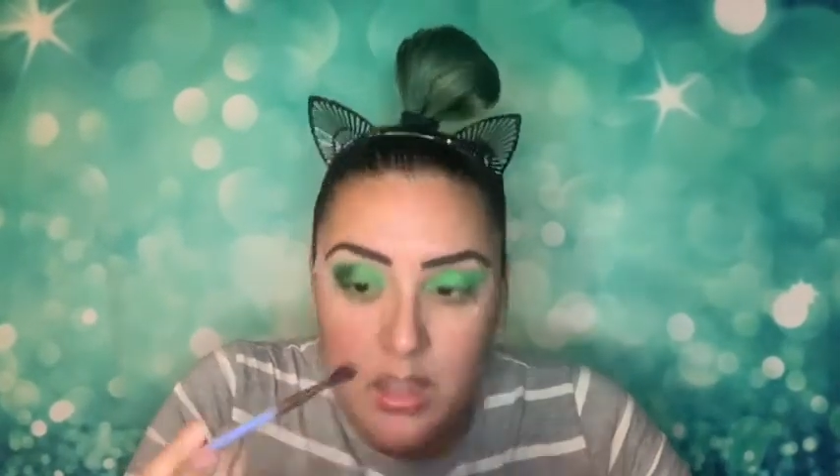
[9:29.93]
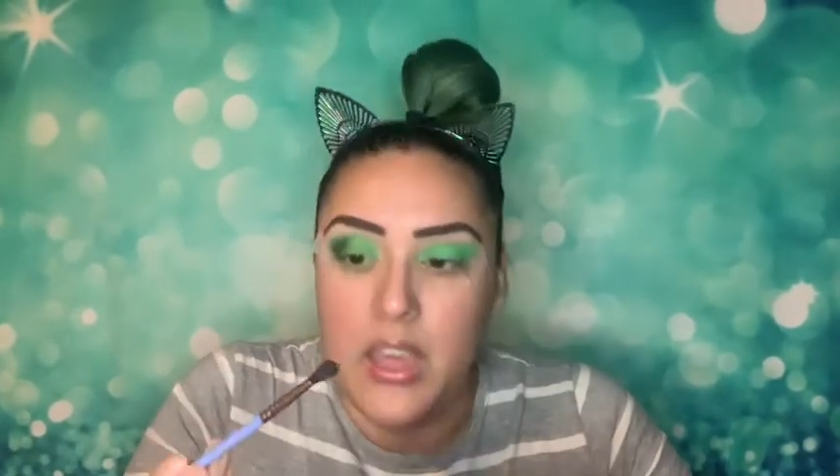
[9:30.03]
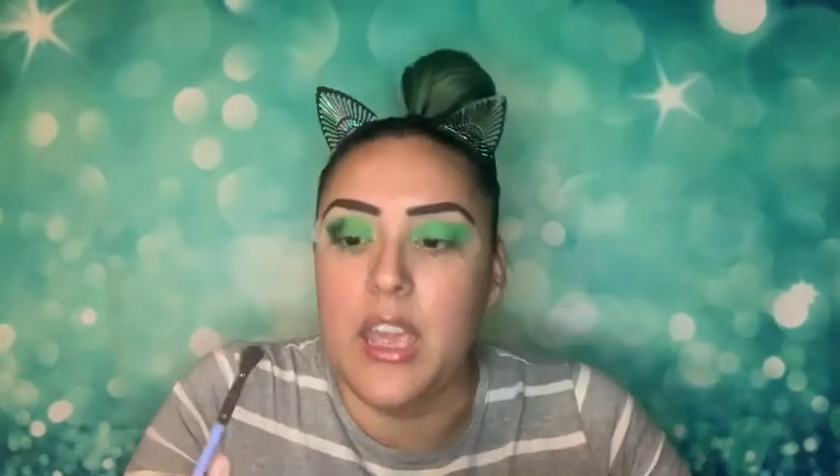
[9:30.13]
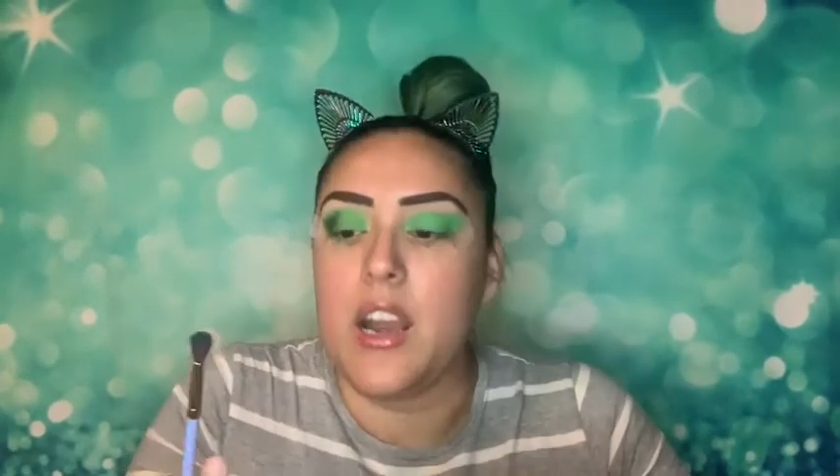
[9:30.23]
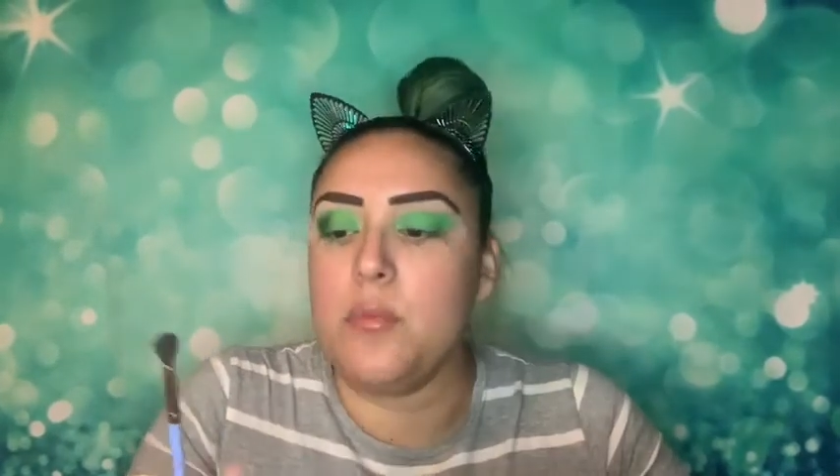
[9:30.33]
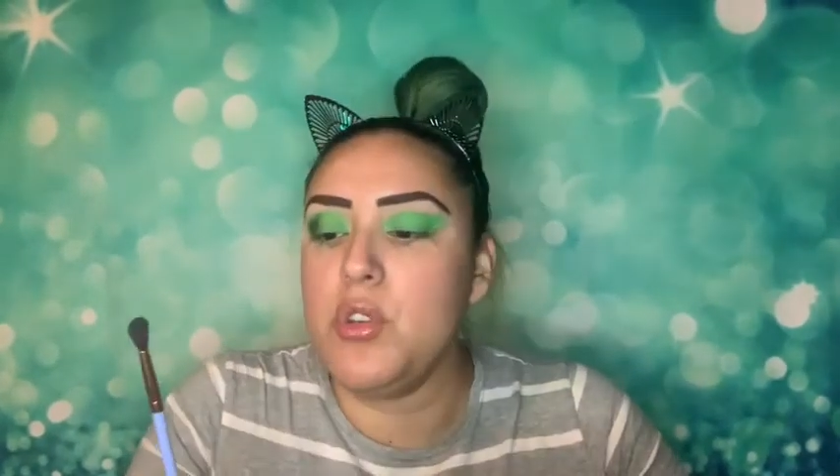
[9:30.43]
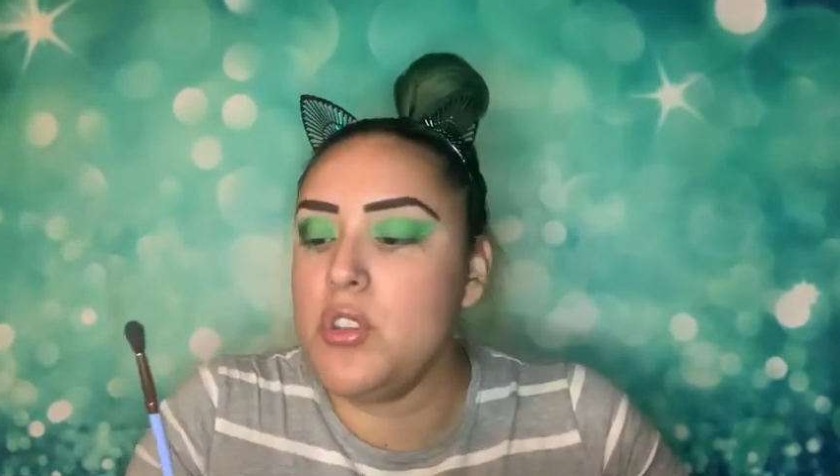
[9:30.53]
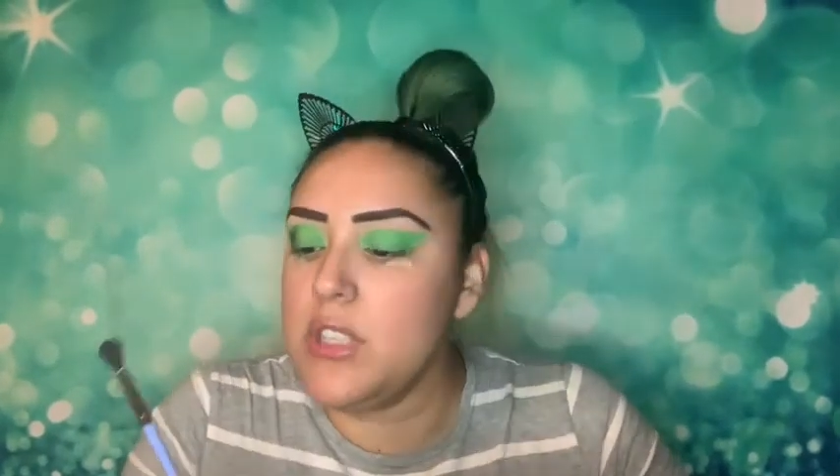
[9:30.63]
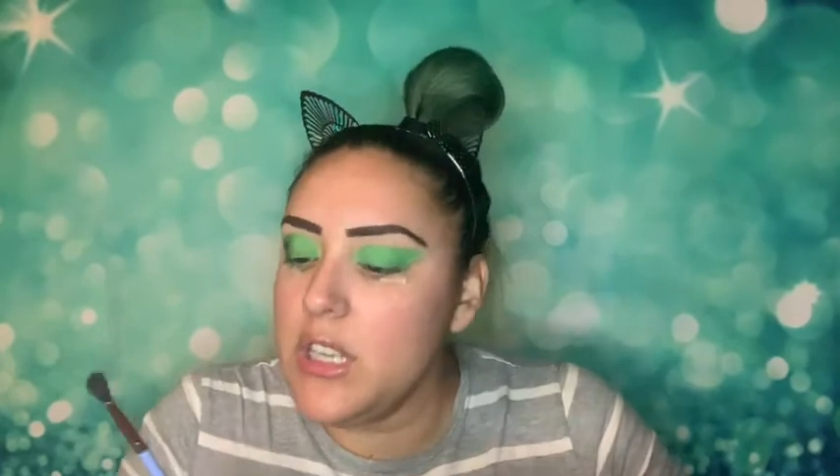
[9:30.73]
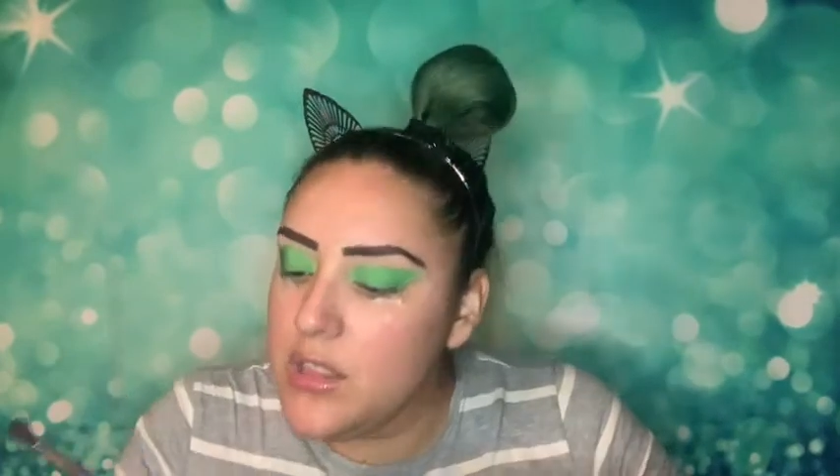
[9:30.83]
And I'm
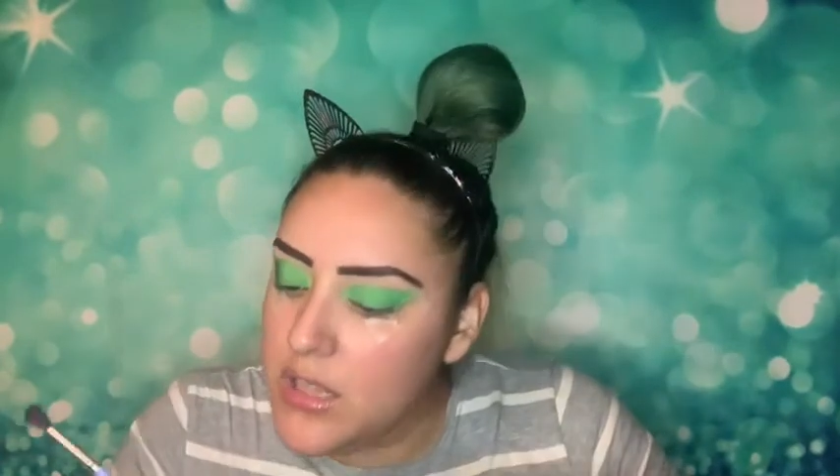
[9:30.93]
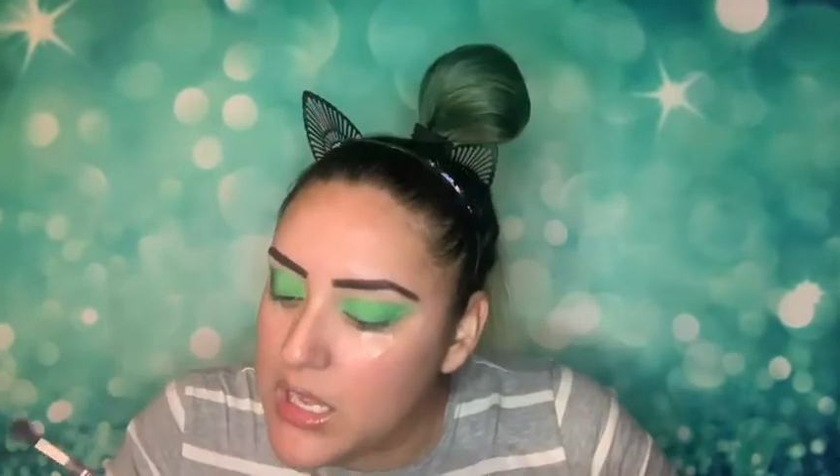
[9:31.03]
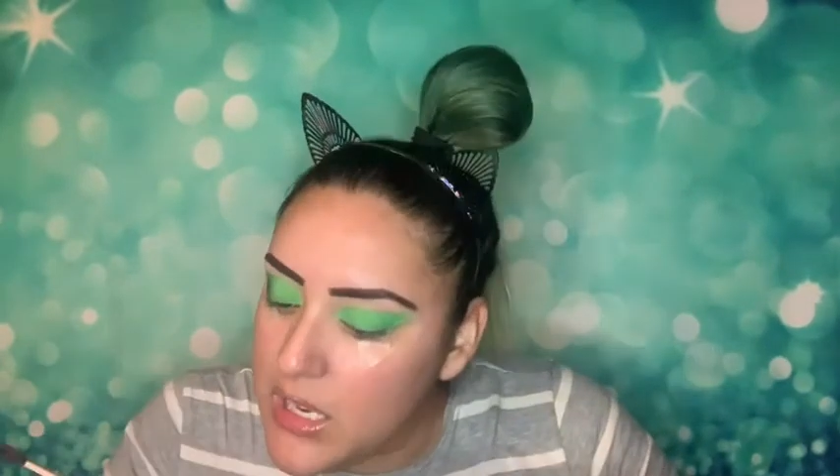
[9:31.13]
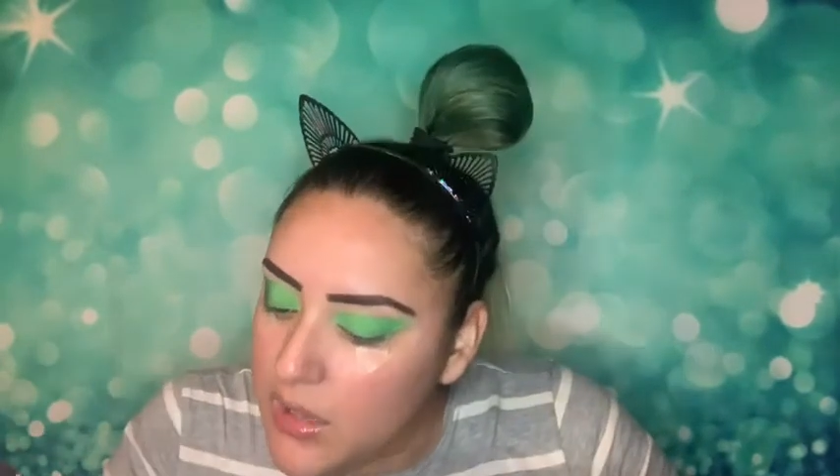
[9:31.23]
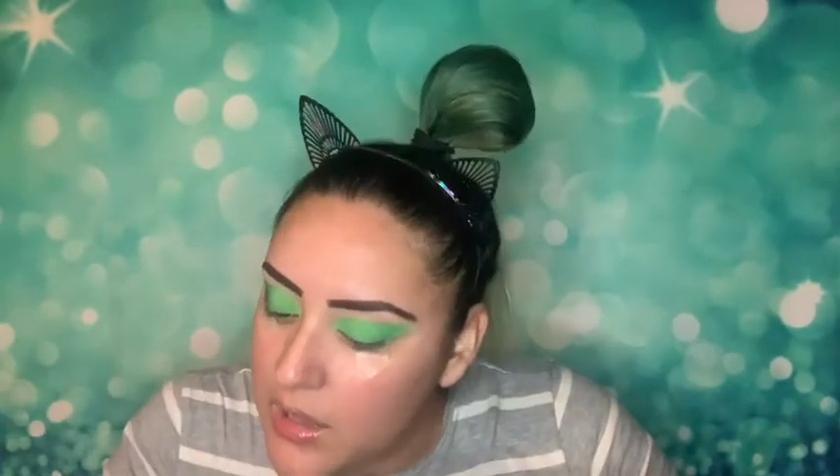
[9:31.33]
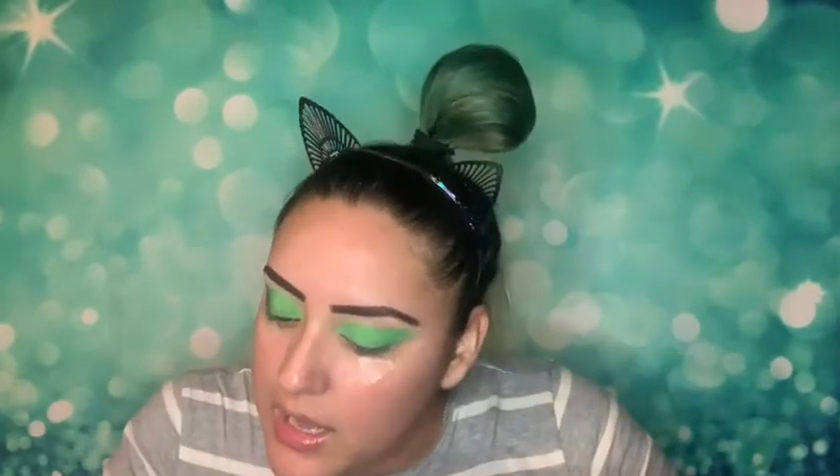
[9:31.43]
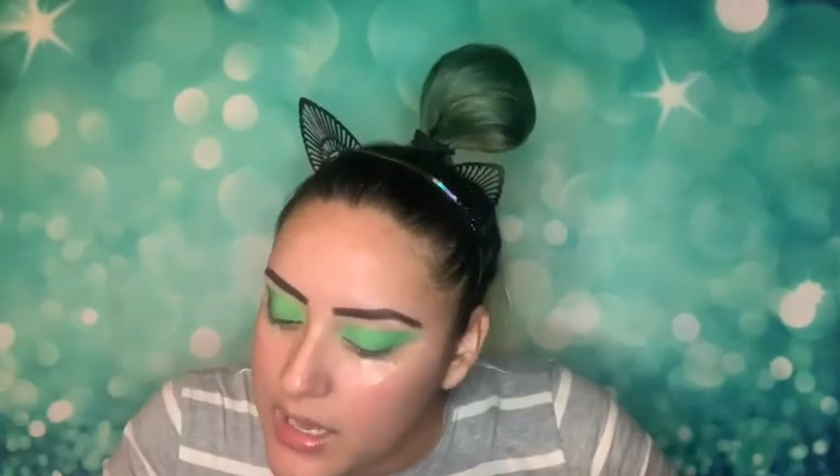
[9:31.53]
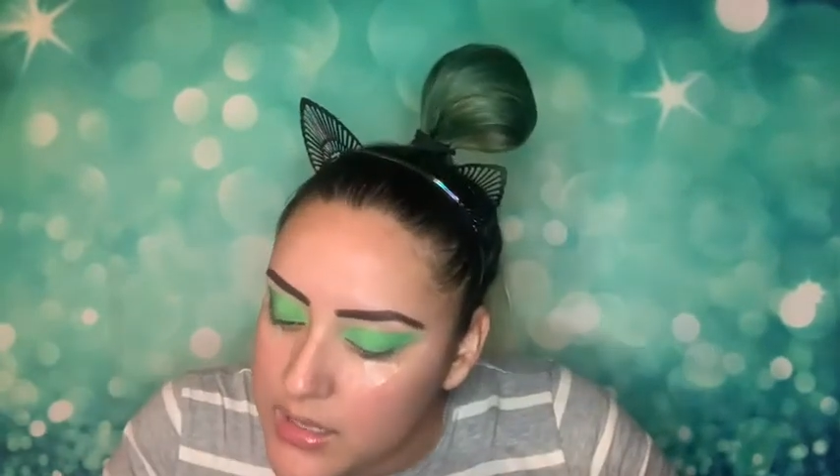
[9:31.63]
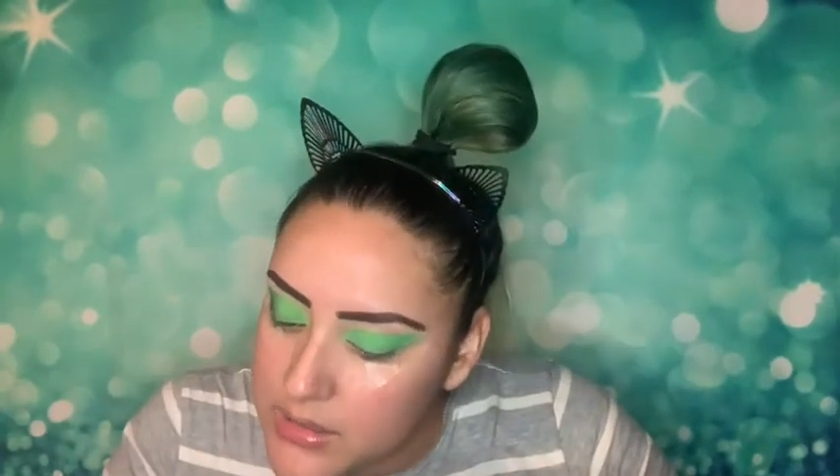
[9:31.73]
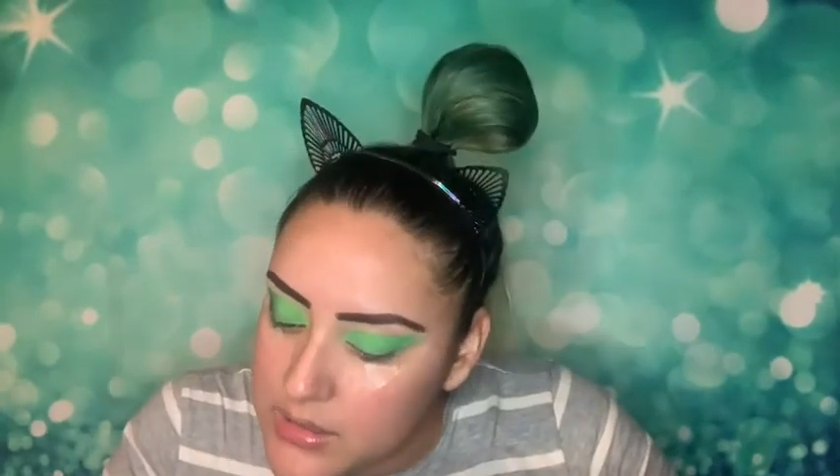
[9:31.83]
using the
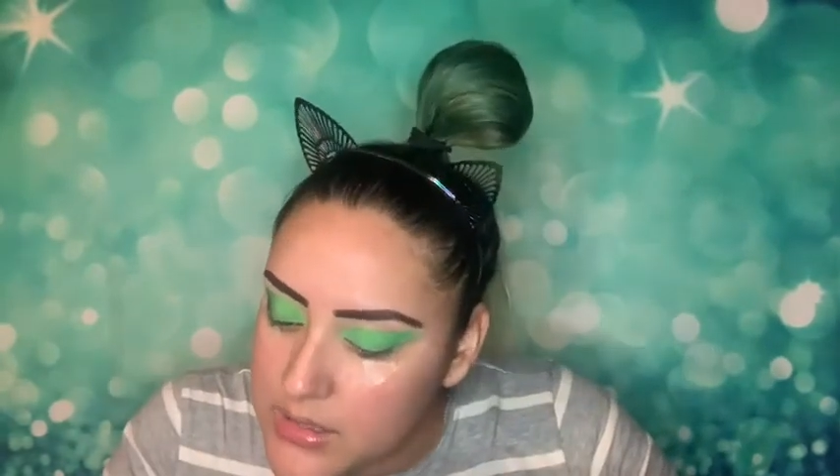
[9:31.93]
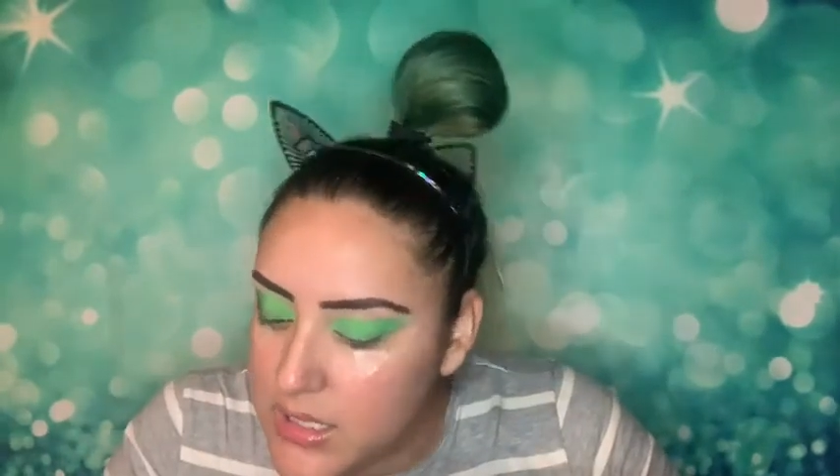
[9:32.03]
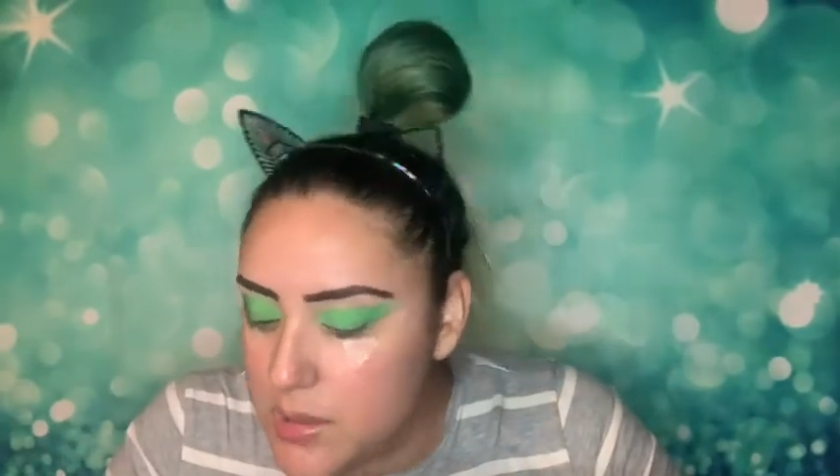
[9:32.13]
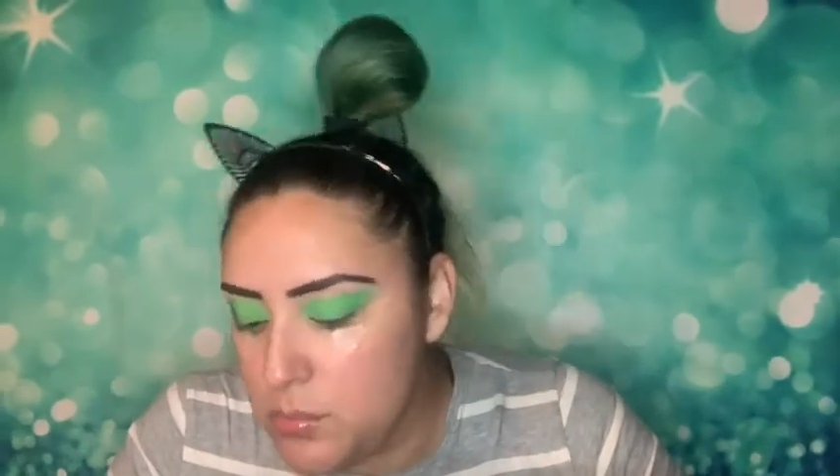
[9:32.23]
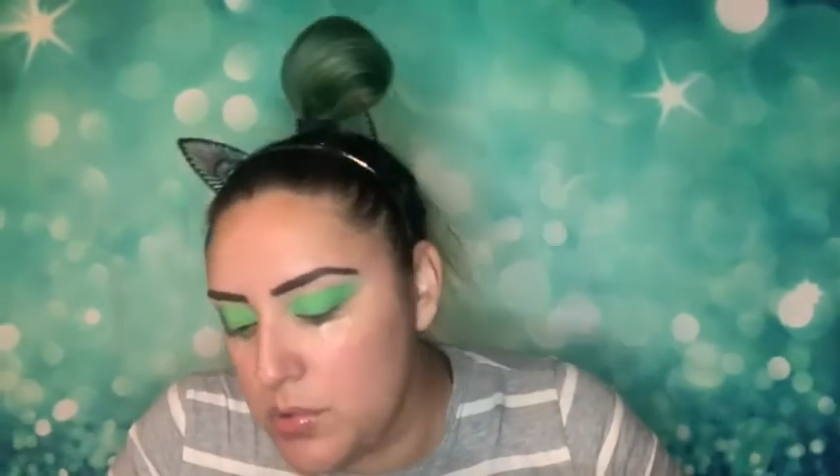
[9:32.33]
Luxie